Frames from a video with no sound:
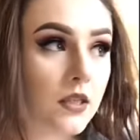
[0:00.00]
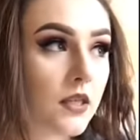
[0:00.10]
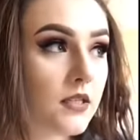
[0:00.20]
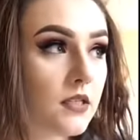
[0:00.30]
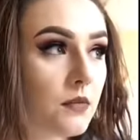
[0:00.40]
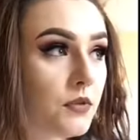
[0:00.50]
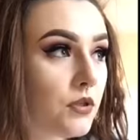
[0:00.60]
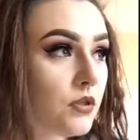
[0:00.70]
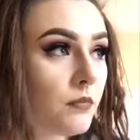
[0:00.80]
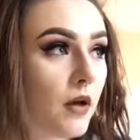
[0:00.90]
they seemed to
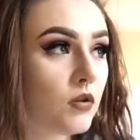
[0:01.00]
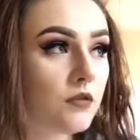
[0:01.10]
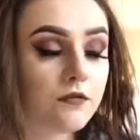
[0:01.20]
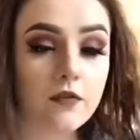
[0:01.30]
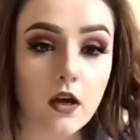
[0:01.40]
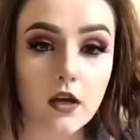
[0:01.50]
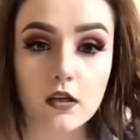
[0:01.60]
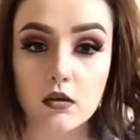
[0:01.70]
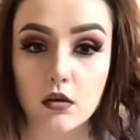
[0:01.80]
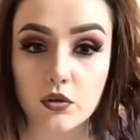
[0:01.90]
somehow
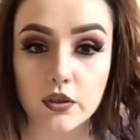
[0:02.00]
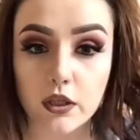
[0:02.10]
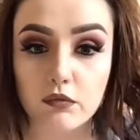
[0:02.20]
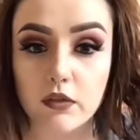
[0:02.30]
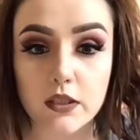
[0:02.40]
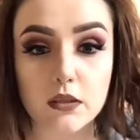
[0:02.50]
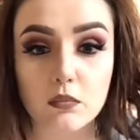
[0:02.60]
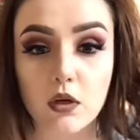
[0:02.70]
defy logic and reason,